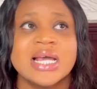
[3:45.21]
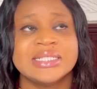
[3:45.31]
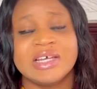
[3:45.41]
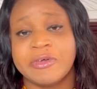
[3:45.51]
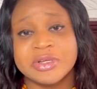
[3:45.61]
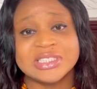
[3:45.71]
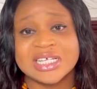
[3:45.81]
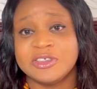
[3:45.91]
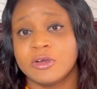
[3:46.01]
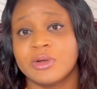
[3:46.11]
Say for
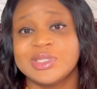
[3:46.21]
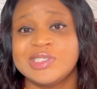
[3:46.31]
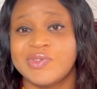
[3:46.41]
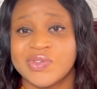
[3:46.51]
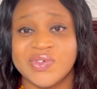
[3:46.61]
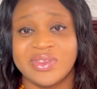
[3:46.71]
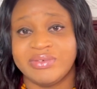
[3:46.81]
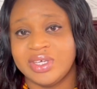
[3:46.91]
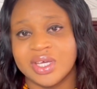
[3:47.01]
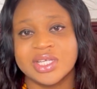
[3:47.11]
instance your course is for
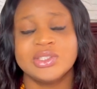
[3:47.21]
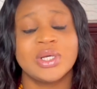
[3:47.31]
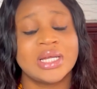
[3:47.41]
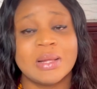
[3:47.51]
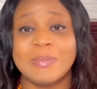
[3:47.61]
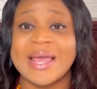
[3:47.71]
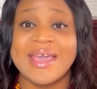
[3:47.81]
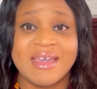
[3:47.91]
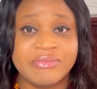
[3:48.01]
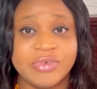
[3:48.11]
2-3 years, you can apply
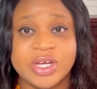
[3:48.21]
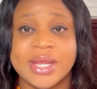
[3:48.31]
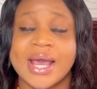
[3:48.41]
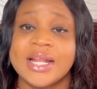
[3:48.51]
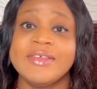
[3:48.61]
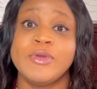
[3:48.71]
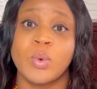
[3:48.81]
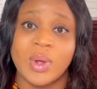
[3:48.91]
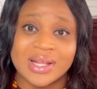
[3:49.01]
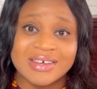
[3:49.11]
every year, and if you
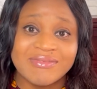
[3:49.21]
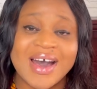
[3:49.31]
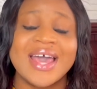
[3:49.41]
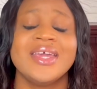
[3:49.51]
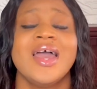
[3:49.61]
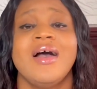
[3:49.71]
qualify,